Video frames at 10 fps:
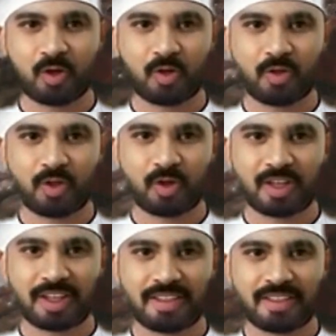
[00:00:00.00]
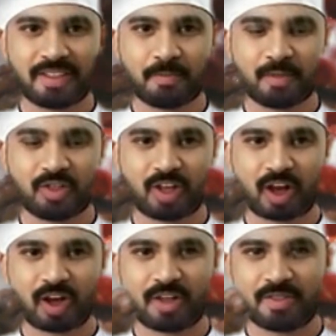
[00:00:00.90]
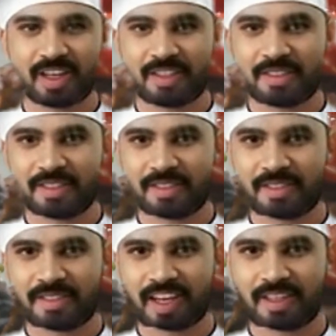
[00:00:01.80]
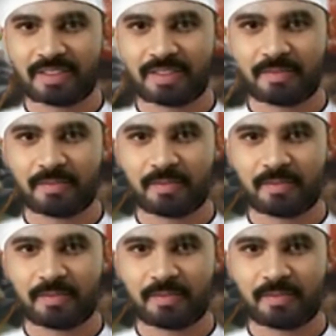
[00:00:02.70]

good cooking is as much an art as it is a science.